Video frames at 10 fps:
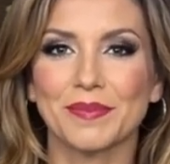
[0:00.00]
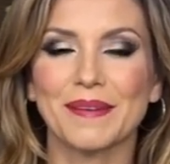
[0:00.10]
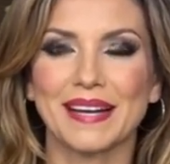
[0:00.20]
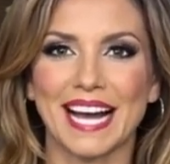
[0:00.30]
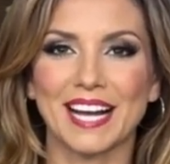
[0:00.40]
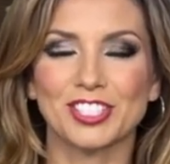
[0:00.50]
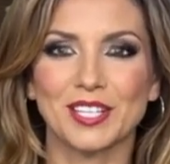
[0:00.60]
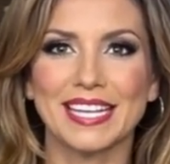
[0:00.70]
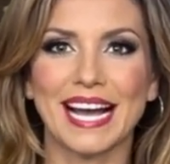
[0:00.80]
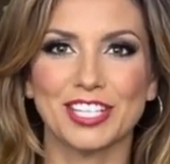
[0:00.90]

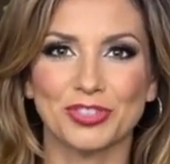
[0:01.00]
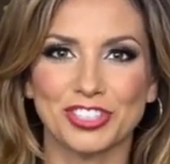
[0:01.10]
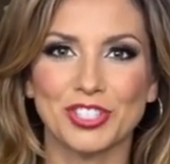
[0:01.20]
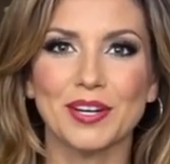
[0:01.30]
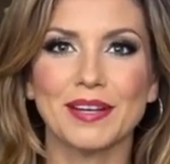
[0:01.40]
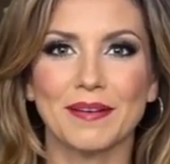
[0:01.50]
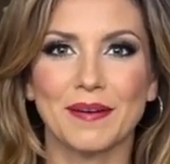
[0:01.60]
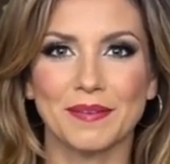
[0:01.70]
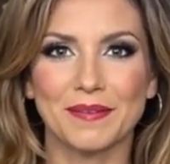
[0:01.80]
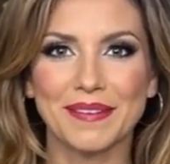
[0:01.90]
Cash-on-cash return.
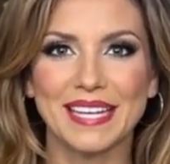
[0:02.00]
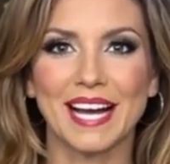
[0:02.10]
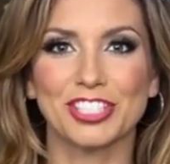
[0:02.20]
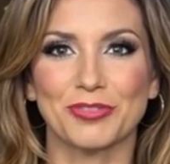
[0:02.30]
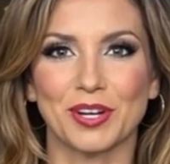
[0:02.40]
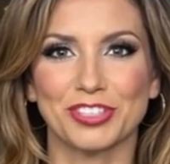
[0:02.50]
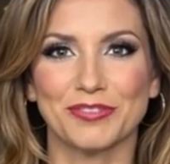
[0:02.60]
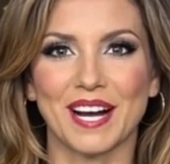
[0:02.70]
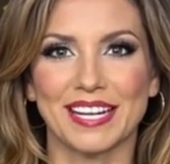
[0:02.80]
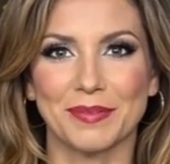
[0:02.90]
Cash flow
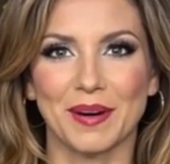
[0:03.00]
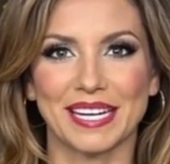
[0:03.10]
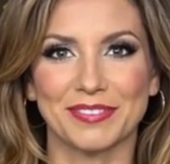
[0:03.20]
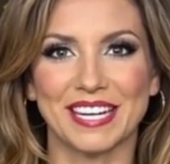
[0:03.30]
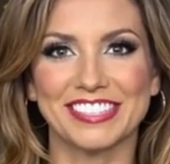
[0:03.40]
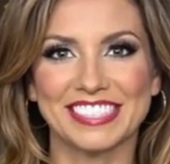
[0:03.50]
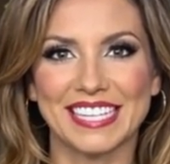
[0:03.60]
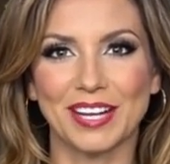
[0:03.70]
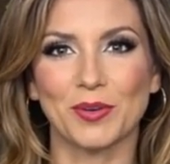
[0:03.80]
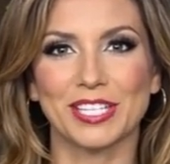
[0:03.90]
divided by invested
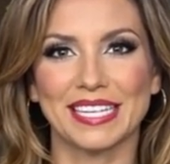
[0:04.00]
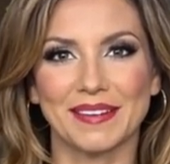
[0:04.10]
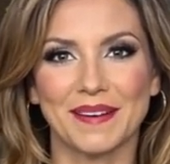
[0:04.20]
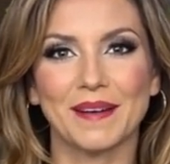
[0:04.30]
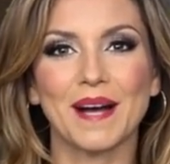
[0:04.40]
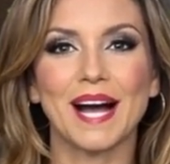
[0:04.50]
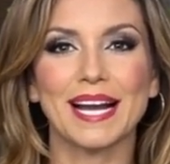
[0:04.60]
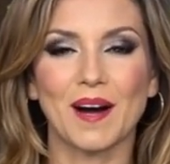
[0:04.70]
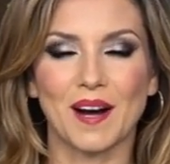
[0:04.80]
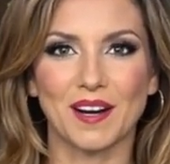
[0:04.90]
equity,
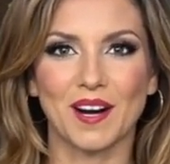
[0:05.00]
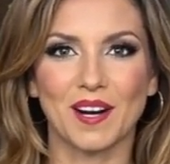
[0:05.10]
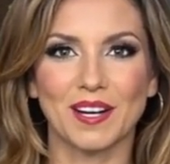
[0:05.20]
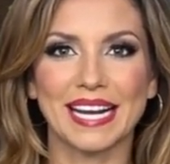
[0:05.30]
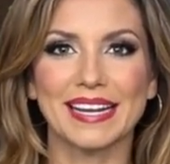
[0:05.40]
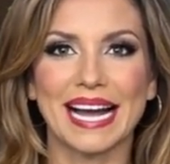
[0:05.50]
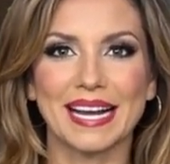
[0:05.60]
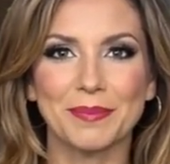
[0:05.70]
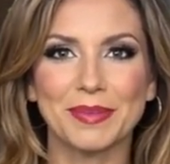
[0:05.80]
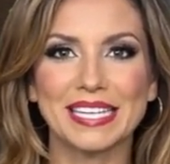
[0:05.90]
IRR and
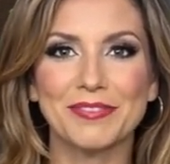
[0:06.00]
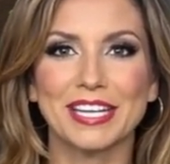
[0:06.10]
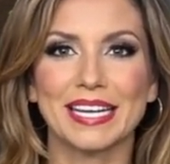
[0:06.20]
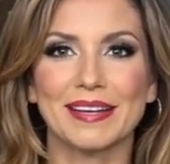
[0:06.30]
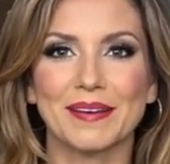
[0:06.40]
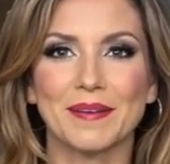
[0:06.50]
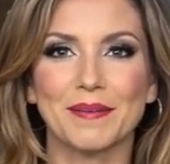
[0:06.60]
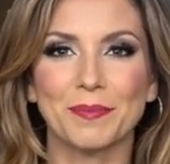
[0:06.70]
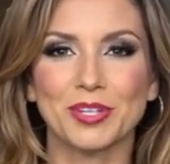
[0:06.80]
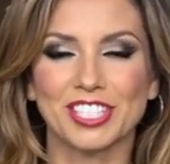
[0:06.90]
NPV,
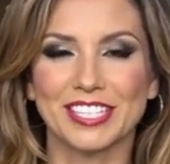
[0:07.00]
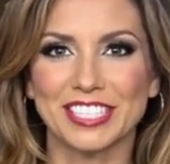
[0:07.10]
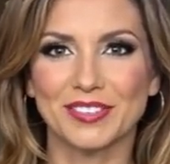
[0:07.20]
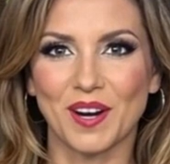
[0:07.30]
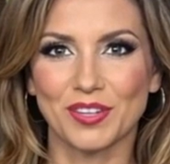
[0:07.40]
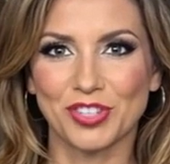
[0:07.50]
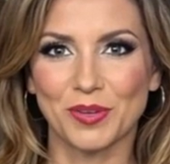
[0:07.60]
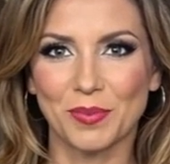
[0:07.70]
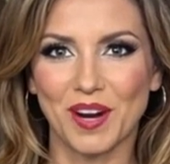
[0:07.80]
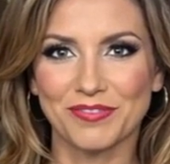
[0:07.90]
projecting
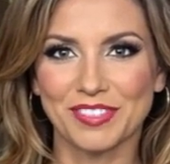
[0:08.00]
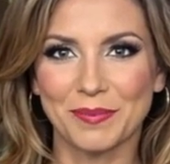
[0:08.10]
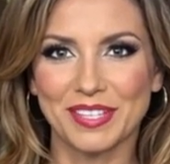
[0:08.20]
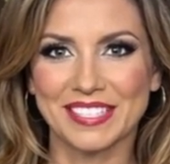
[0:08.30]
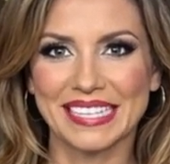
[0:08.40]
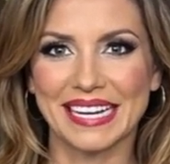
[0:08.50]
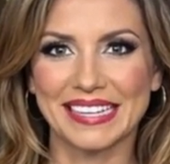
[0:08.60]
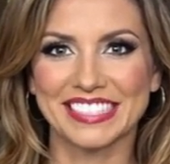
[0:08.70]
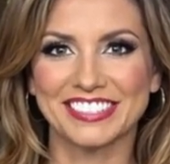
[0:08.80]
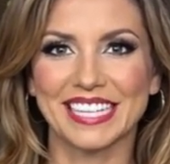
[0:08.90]
long-term profitability
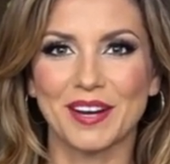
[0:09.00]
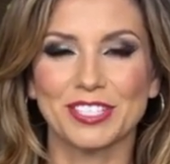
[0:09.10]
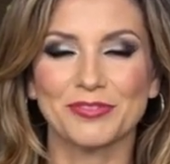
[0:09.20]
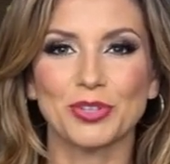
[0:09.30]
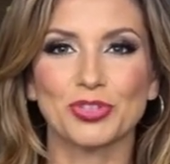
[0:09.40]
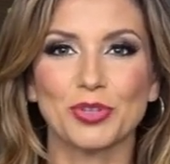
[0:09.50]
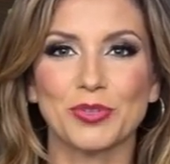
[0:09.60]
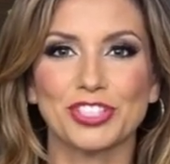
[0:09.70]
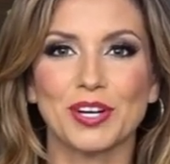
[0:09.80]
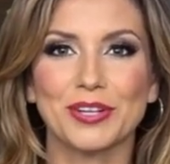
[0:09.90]
and discounted future
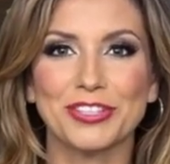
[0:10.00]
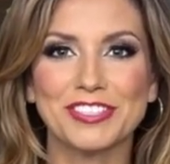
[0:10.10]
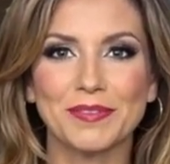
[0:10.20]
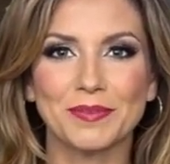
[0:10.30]
returns.